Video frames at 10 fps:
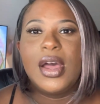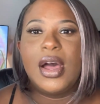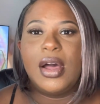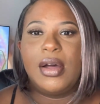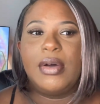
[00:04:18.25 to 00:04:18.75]

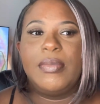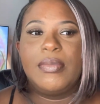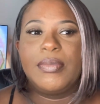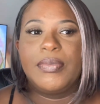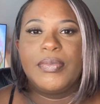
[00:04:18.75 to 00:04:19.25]

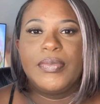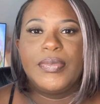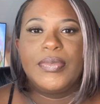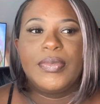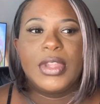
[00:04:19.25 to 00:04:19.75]
And
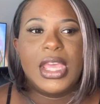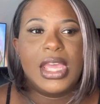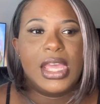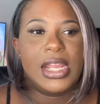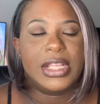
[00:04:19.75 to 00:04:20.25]

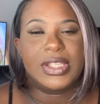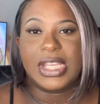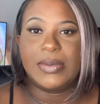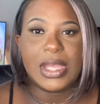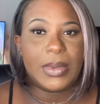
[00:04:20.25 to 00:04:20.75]
at the
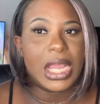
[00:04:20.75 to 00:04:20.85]
same time,